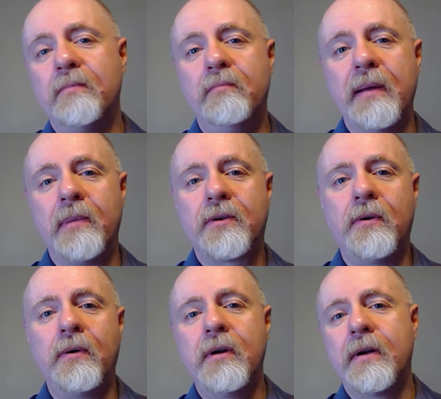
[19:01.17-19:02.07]

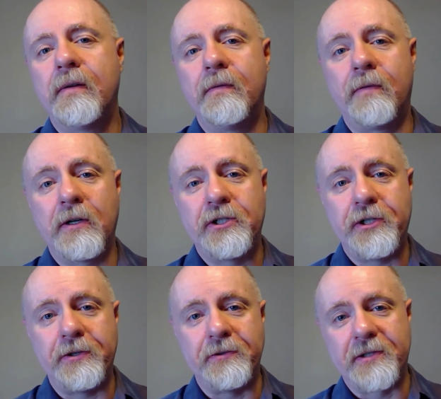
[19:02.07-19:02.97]
biblical
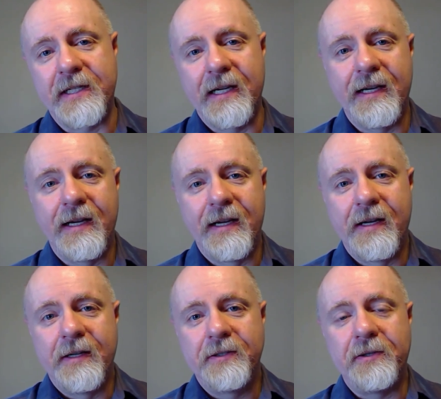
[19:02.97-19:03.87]
virtues
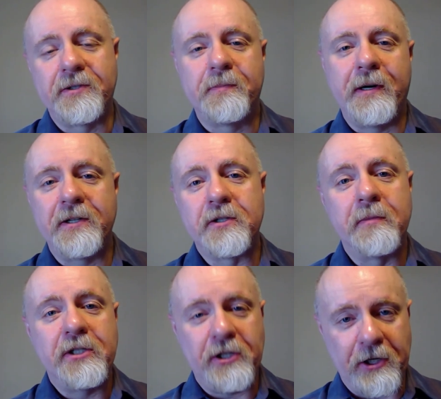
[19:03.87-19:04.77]
to spiritual
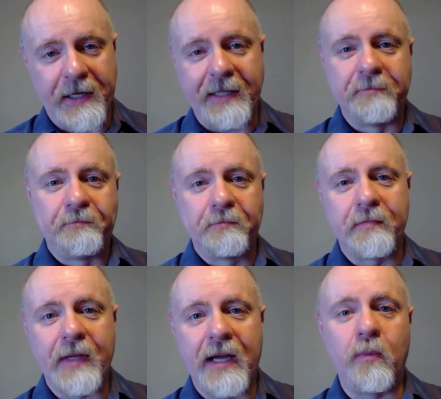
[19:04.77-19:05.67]
maturity.
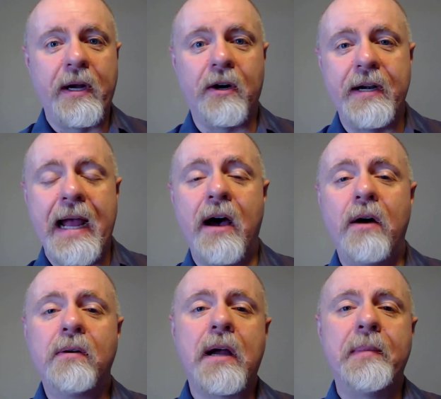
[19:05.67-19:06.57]
And we are
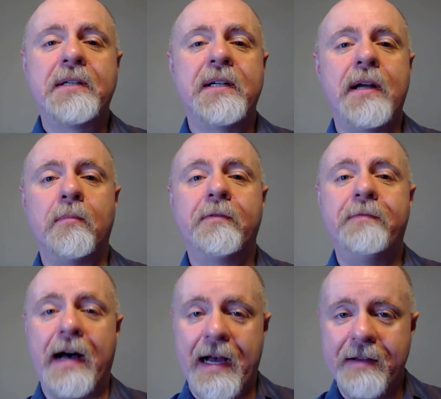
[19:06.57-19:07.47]
now coming to number
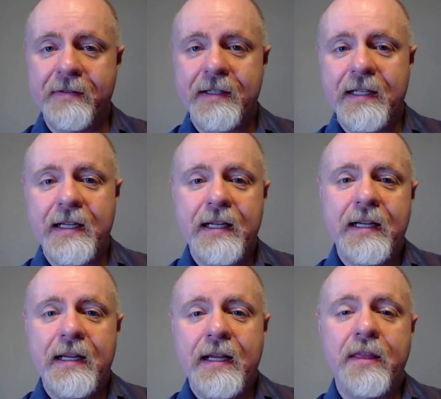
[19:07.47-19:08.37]
five.
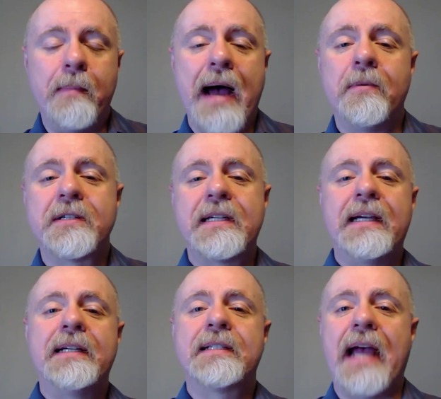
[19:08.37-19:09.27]
The Bible
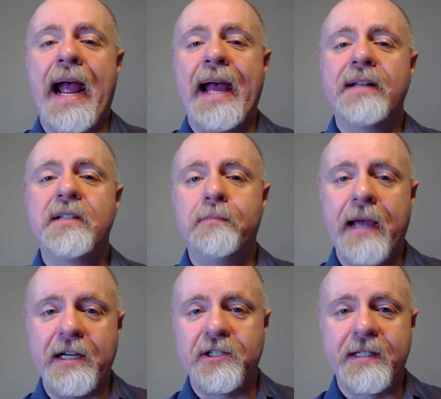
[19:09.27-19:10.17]
says, add to
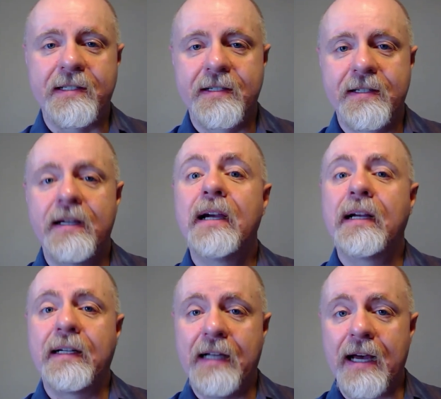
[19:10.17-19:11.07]
patience
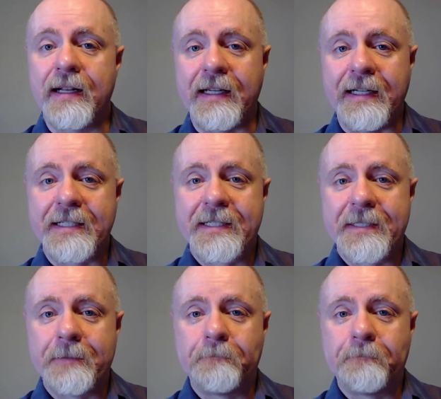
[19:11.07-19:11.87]
godliness.